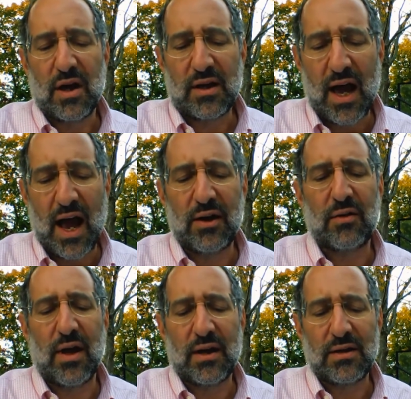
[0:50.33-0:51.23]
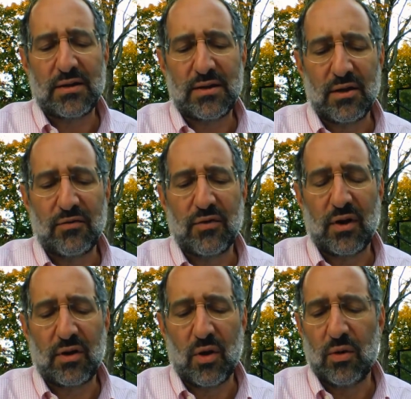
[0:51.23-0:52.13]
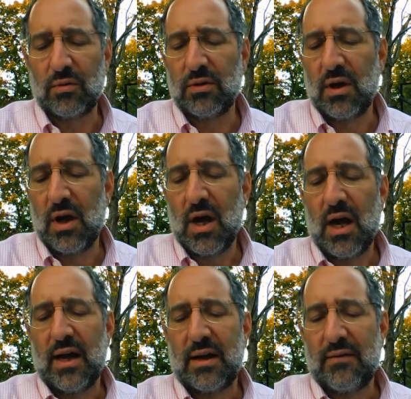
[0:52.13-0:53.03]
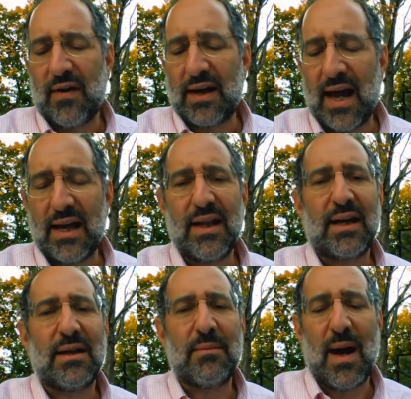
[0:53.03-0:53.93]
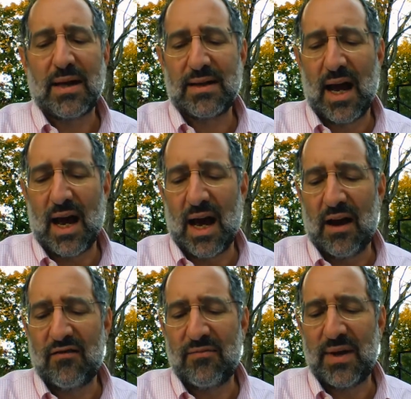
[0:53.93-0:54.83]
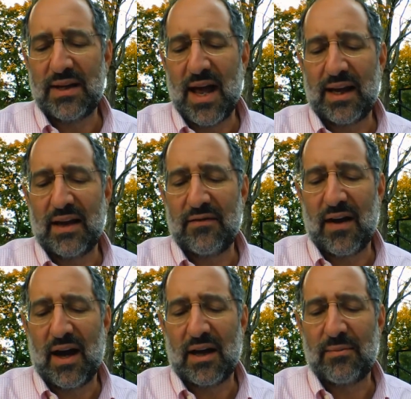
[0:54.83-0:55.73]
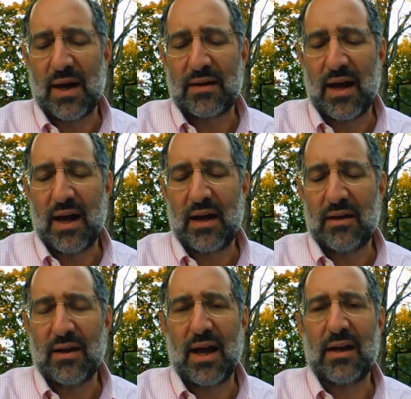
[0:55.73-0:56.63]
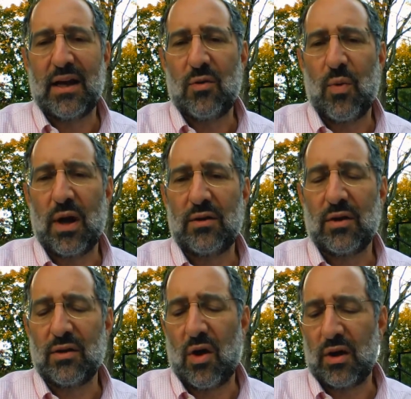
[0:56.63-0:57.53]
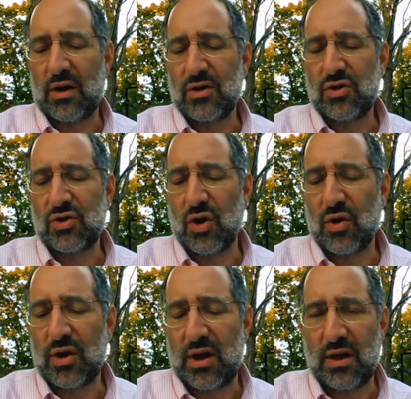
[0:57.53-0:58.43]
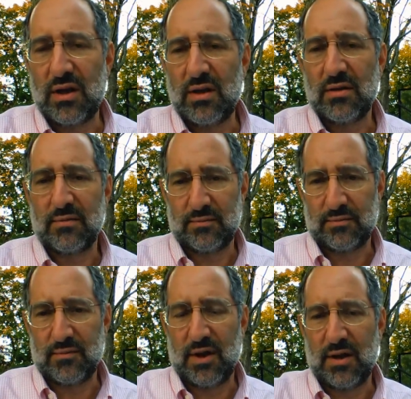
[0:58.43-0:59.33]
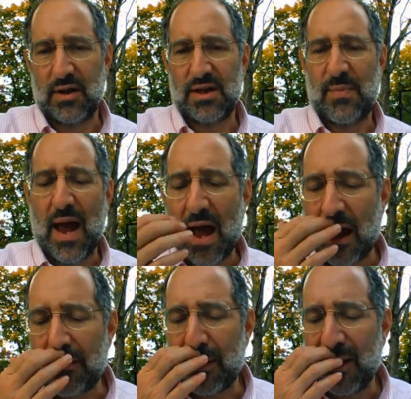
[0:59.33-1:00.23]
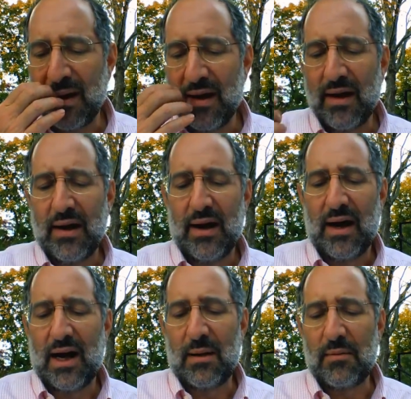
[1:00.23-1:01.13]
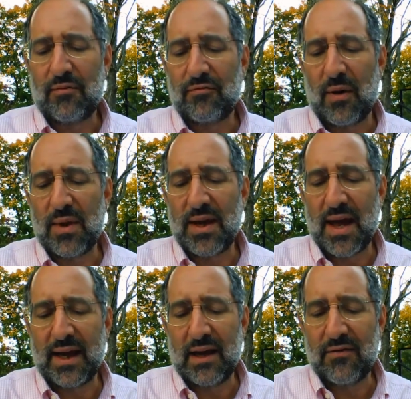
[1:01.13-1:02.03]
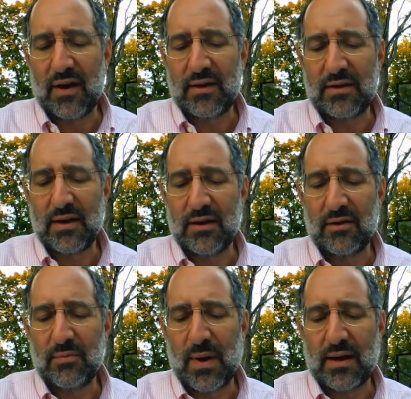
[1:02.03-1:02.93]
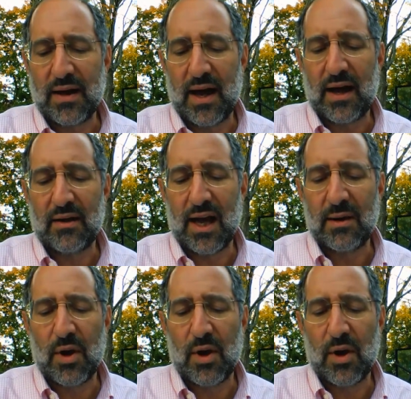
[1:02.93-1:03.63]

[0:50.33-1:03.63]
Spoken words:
cattle and silver and gold. Vayelech l'masa'av mi-Negev va'ad Beit El, and he went along his journey, his path, from the Negev until Beit El, El